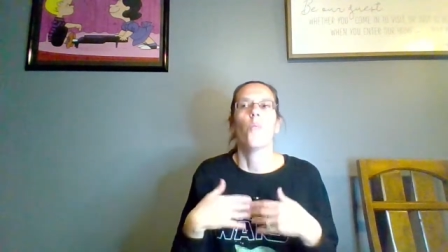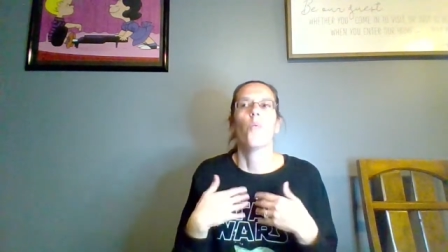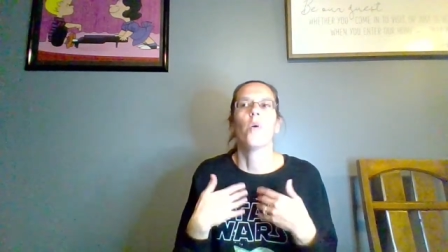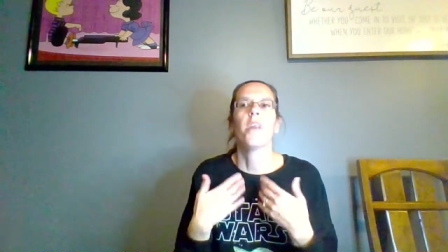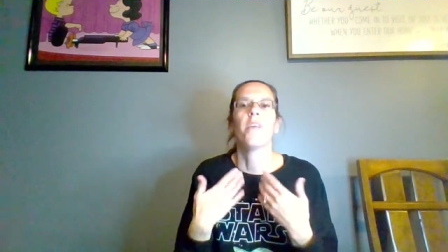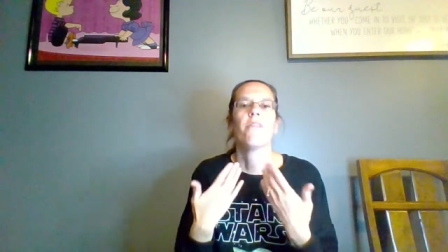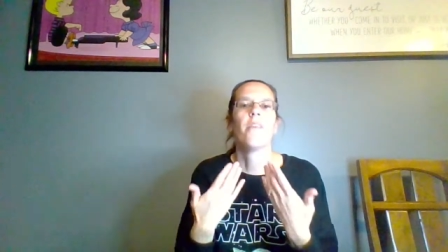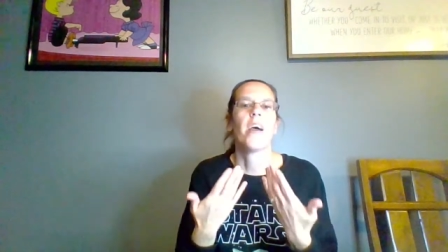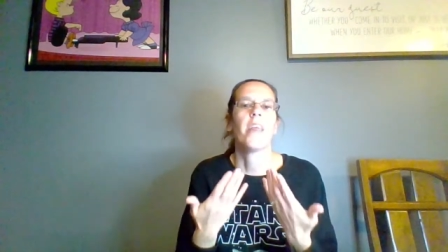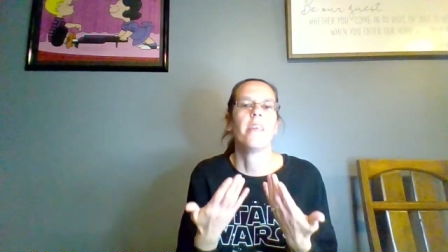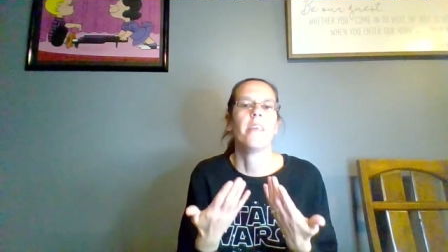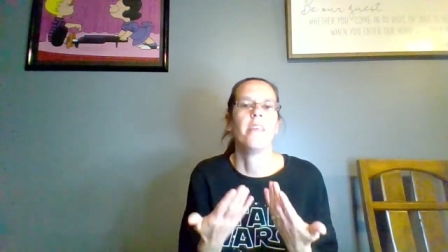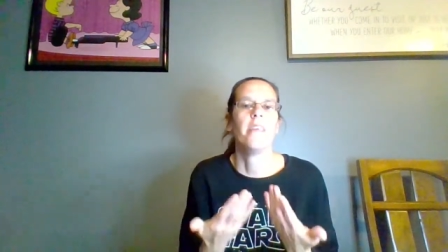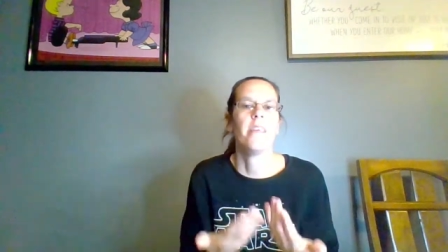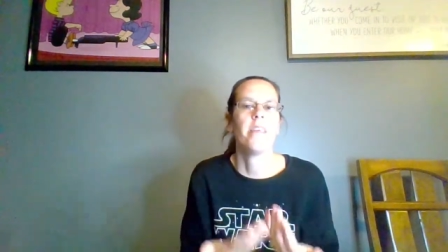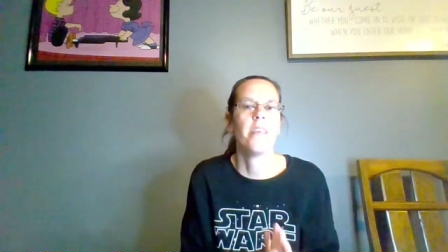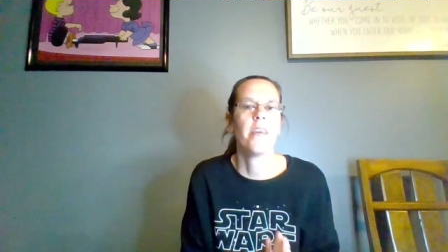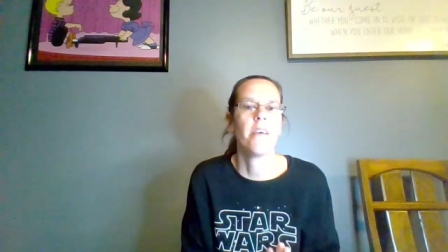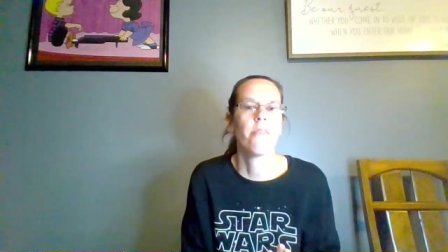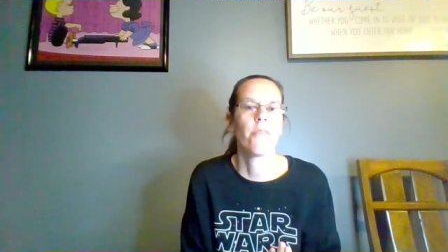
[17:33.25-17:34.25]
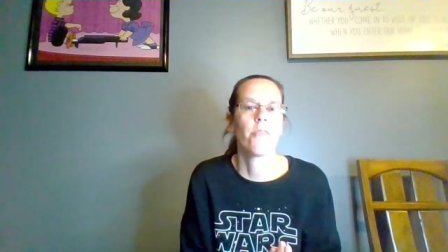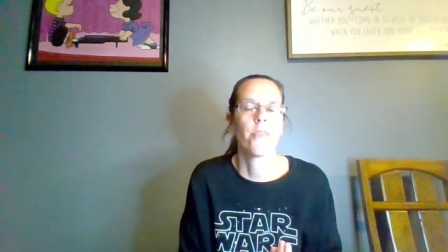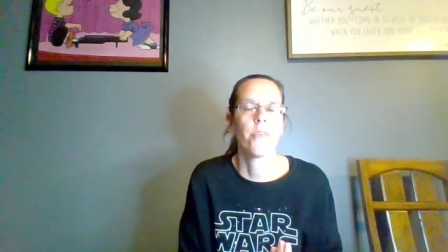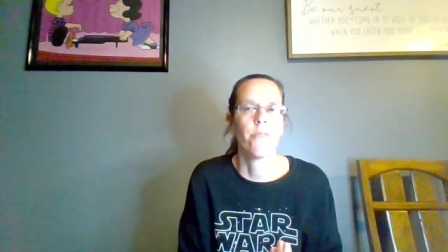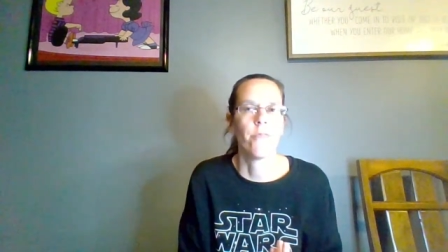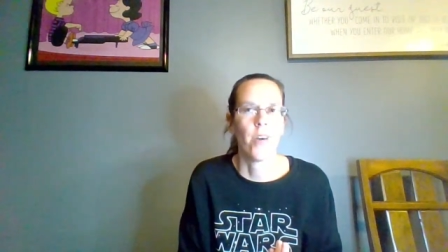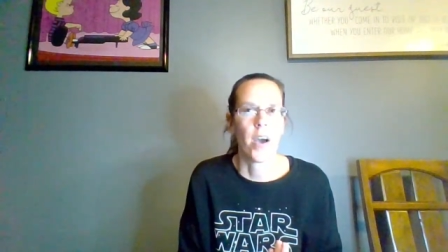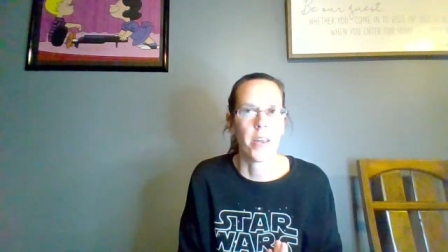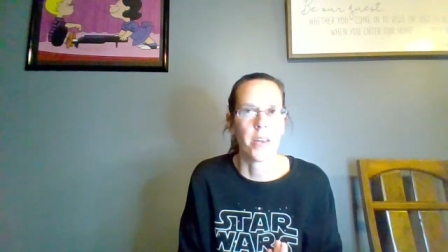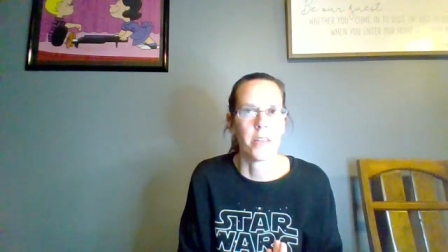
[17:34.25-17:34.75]
What if I never
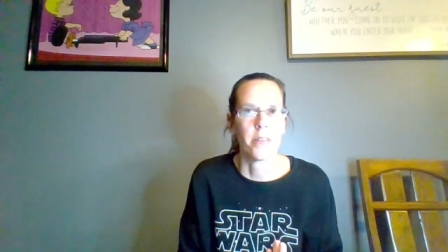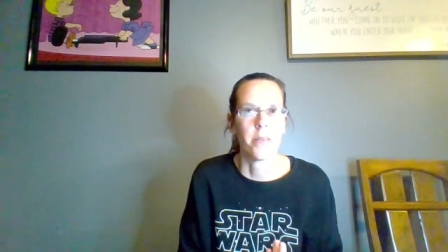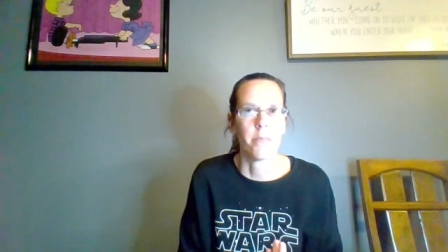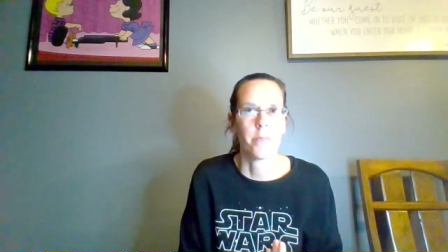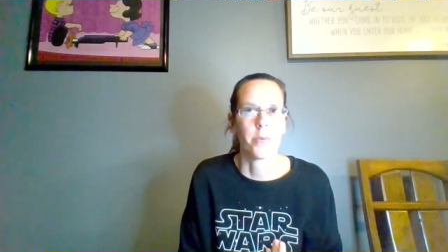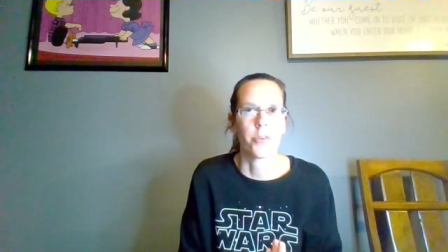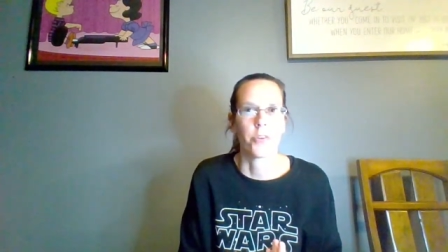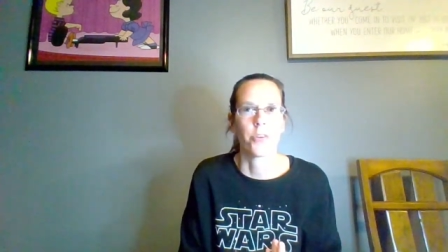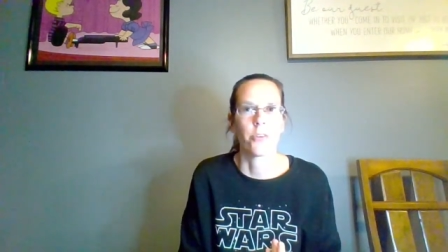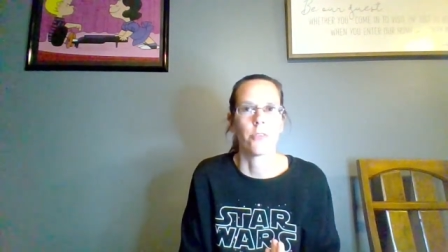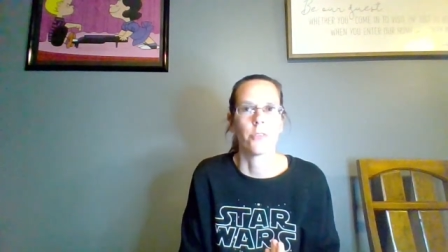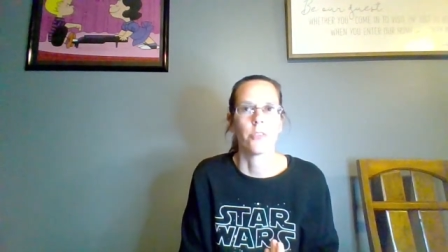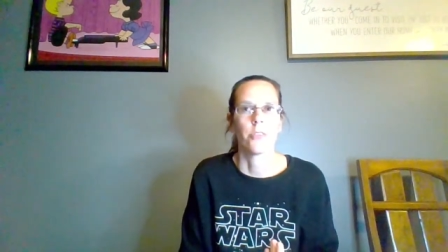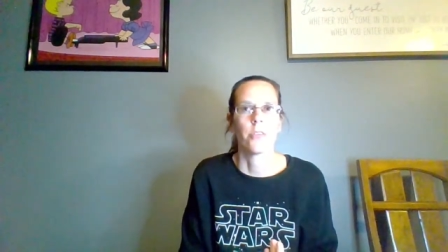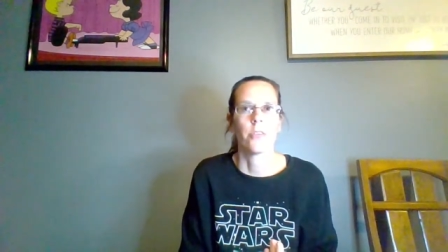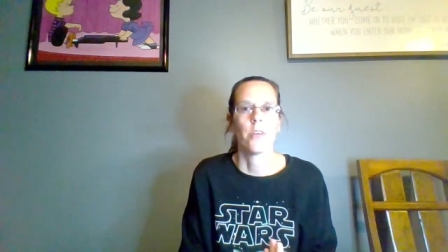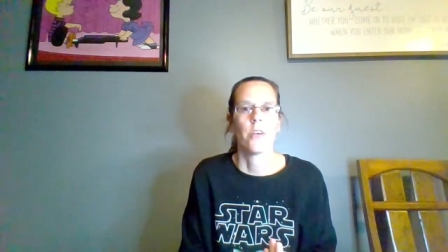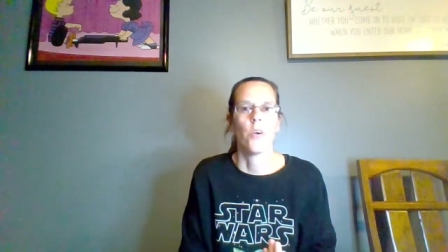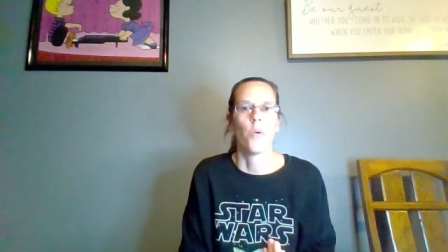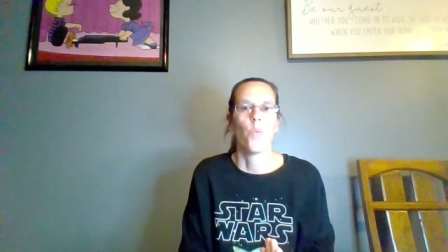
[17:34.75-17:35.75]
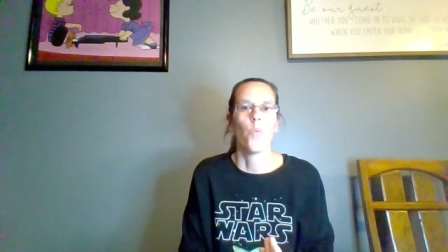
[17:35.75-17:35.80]
invited them to church?